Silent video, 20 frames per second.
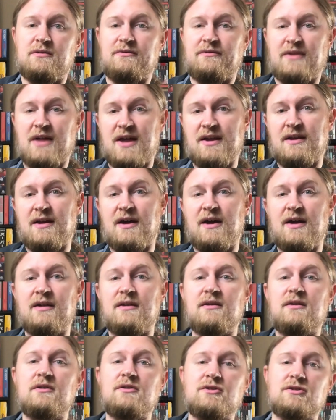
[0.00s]
flat
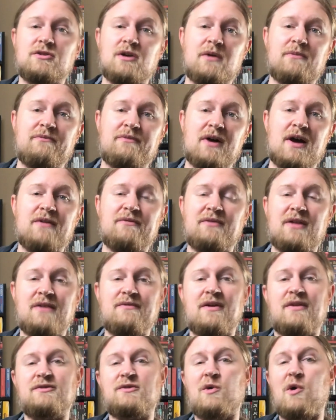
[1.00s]
9, sharp 5, flat
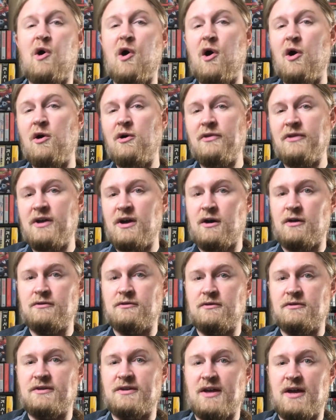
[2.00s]
5. So all the
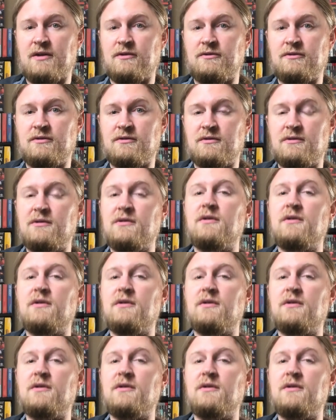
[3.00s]
altered sounds